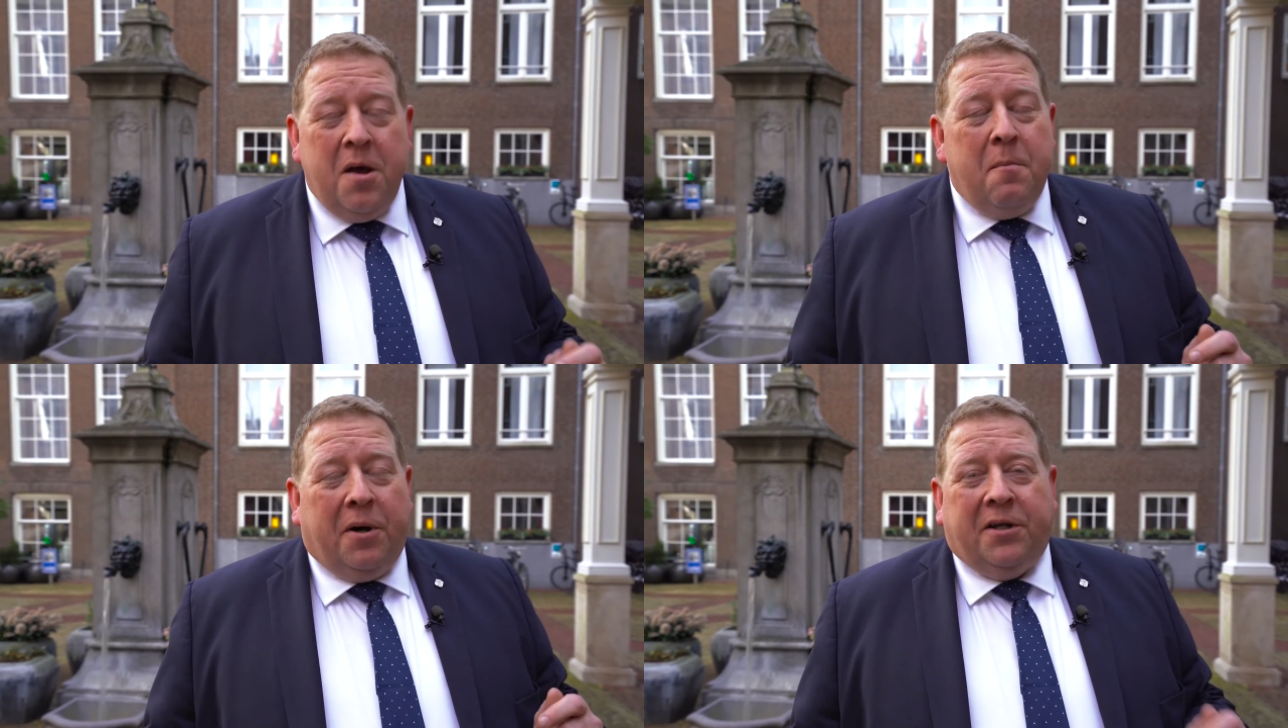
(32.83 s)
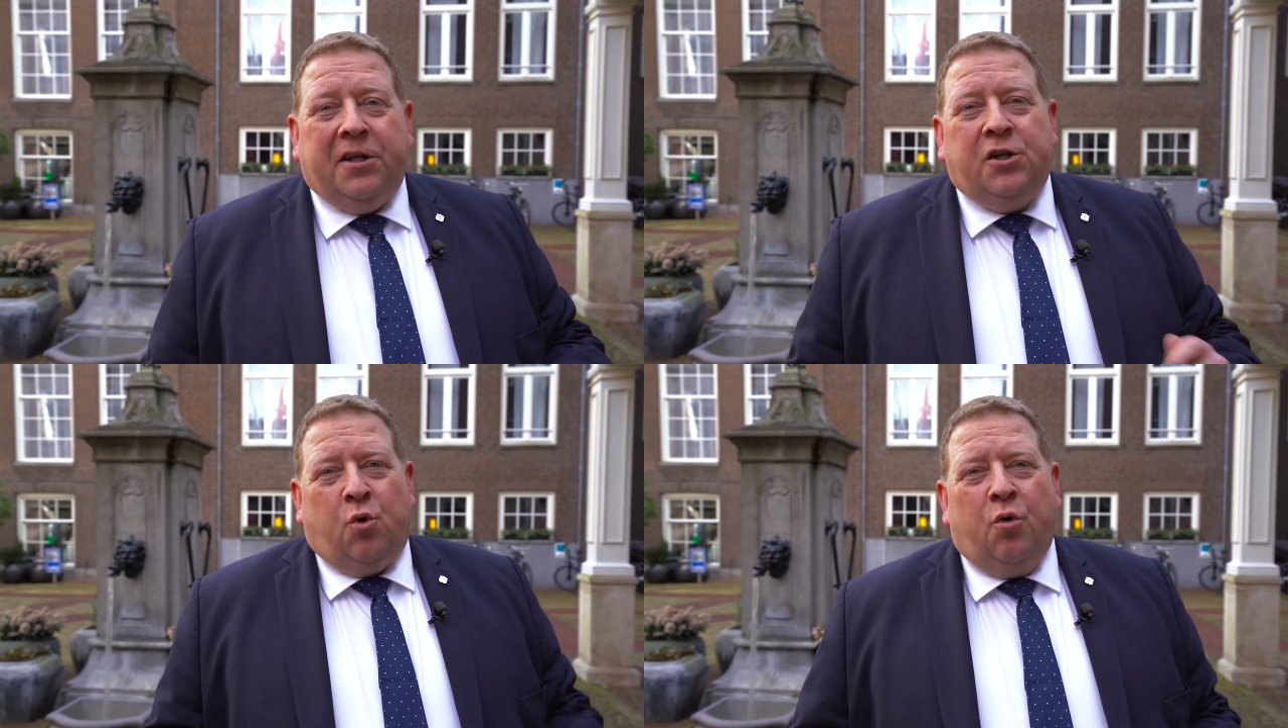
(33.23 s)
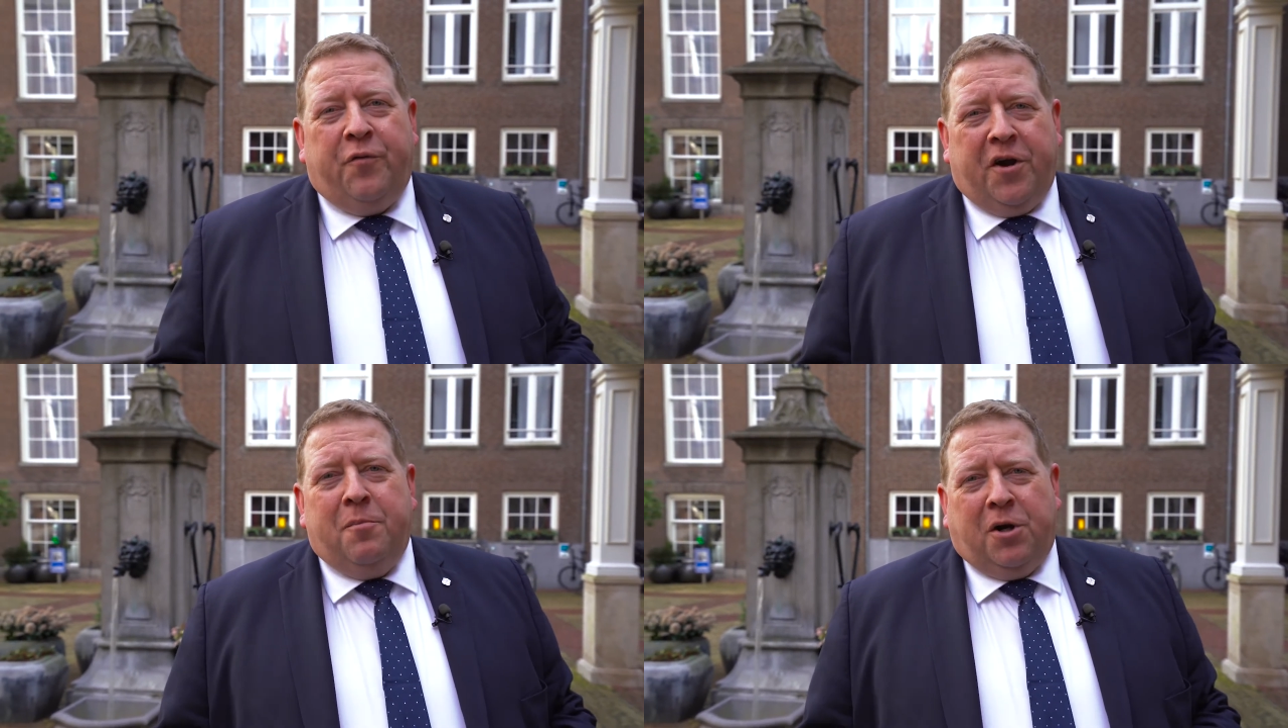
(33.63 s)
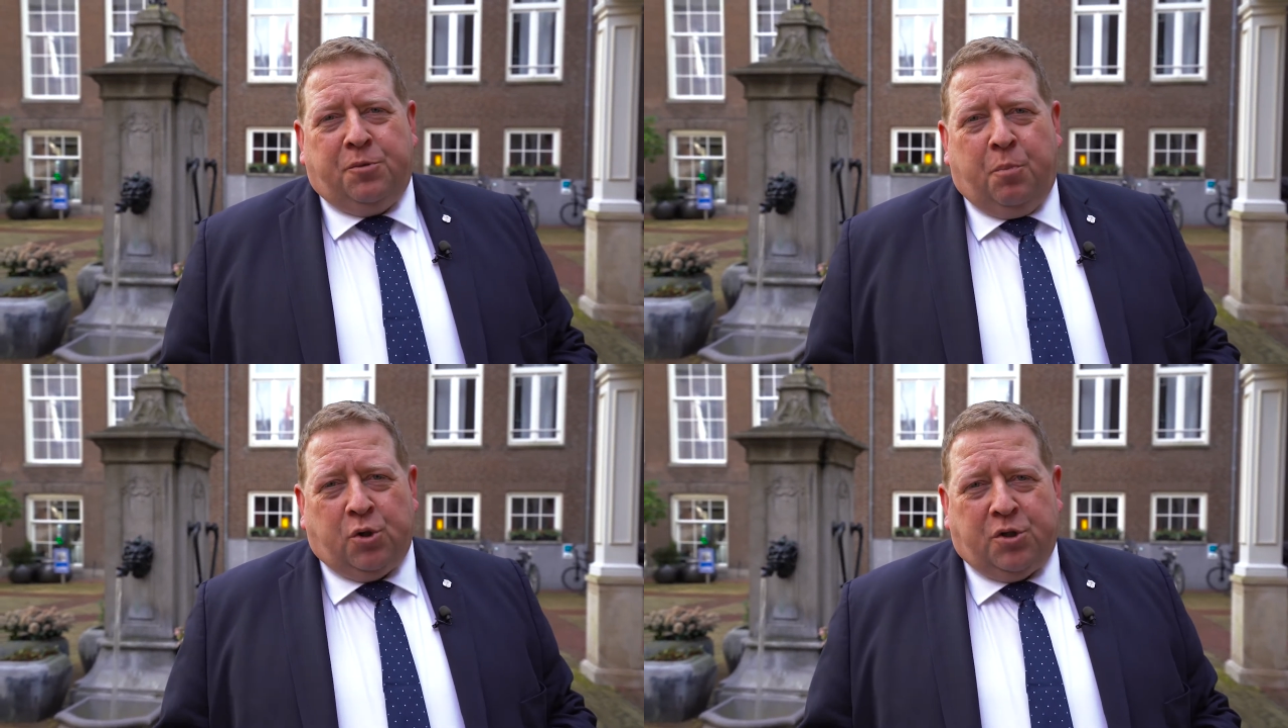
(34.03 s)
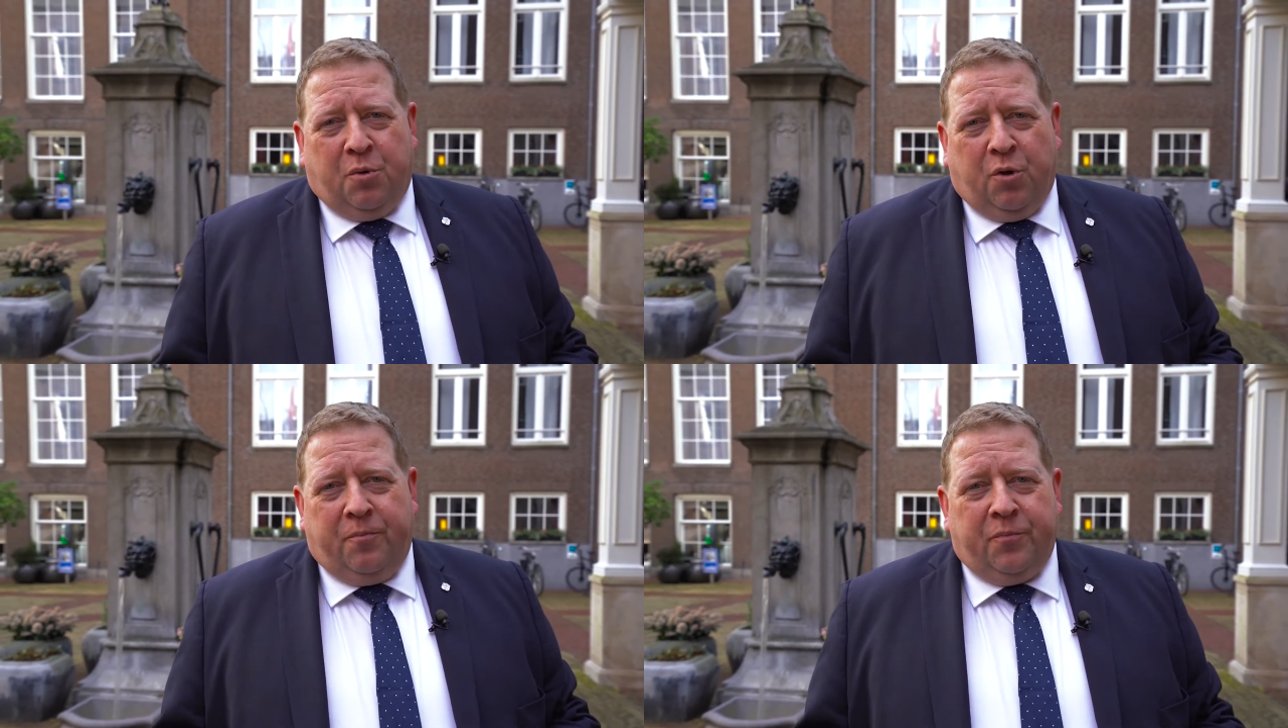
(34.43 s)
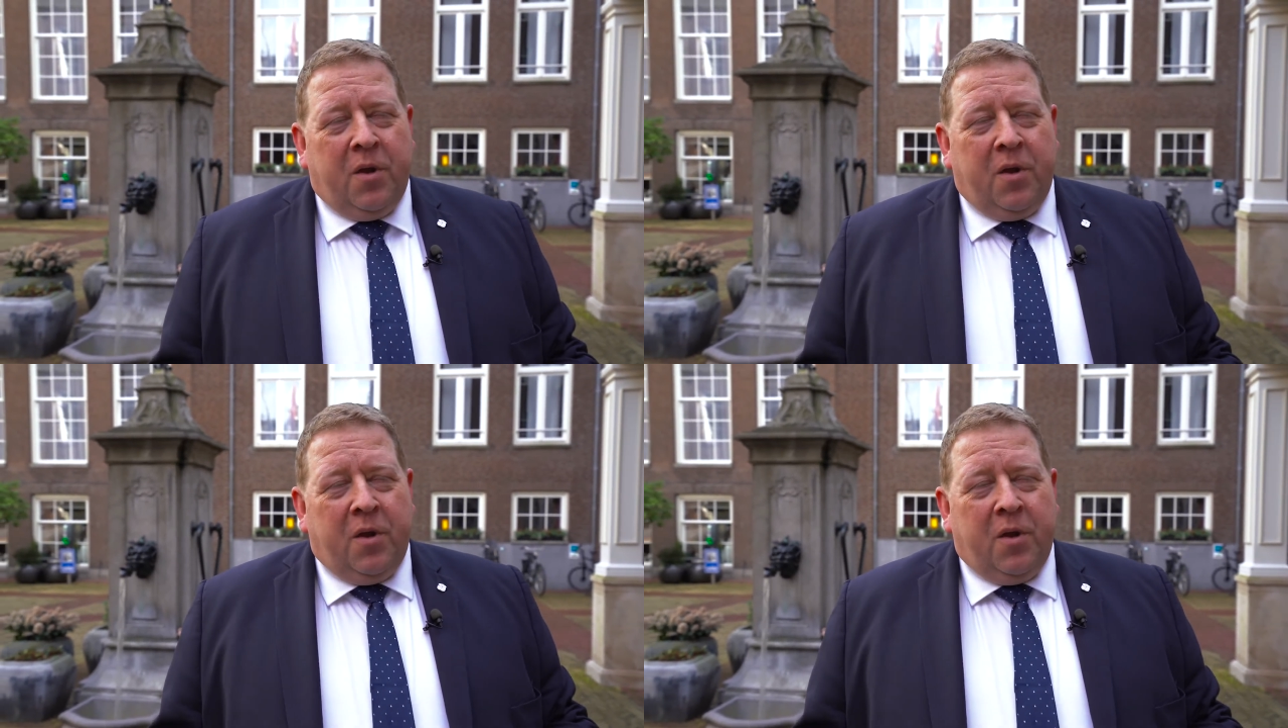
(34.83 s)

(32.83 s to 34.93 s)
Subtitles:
but it is all very much possible.